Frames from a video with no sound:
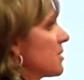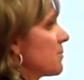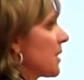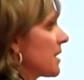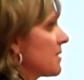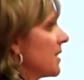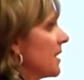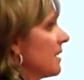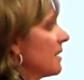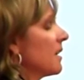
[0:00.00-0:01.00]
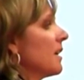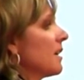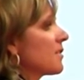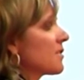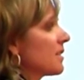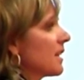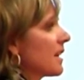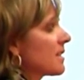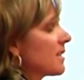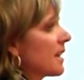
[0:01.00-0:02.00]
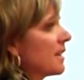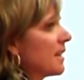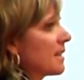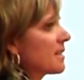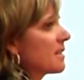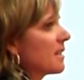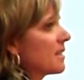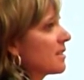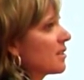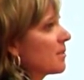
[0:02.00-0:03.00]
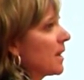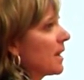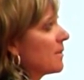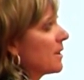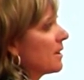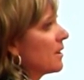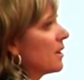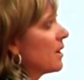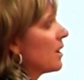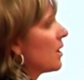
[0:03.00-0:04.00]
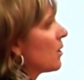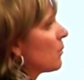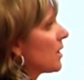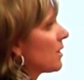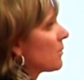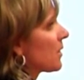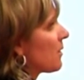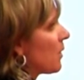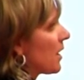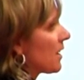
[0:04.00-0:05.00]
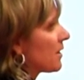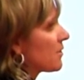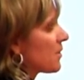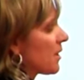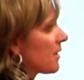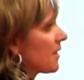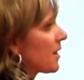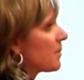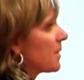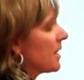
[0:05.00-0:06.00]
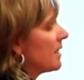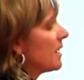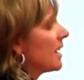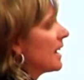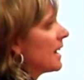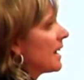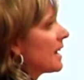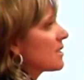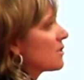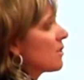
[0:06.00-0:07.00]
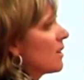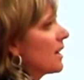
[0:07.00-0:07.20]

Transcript: and she's breastfeeding, there's a less likely incidence that the baby will require drug therapy. It's